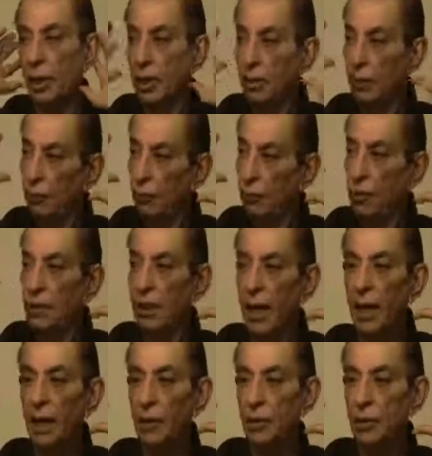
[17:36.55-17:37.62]
There's a full
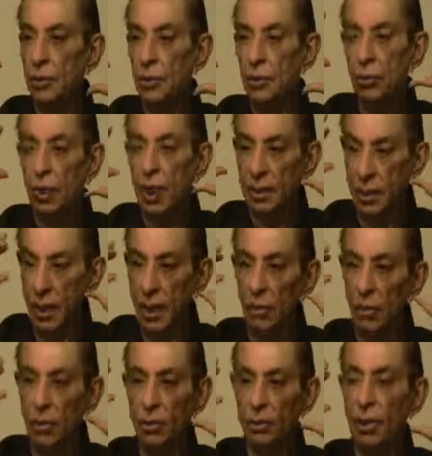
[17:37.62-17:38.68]
science known as
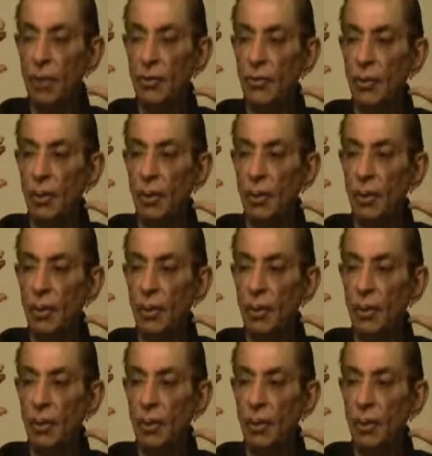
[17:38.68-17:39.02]
aerology